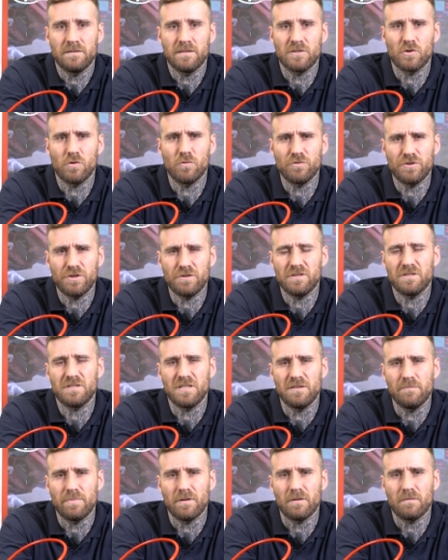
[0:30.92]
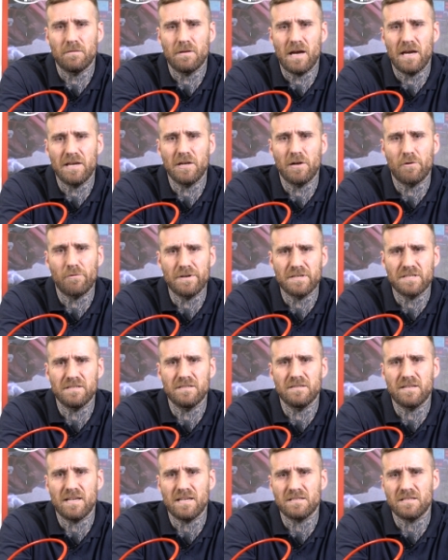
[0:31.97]
The solution is simple. I increase
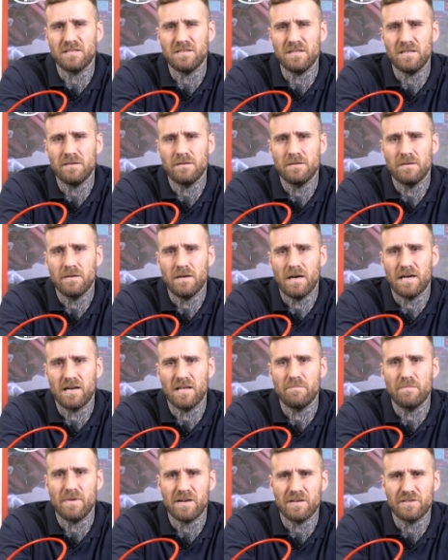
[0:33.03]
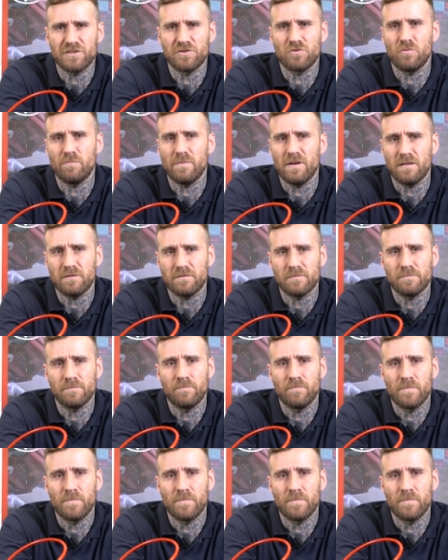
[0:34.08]
intensity and I manage to melt.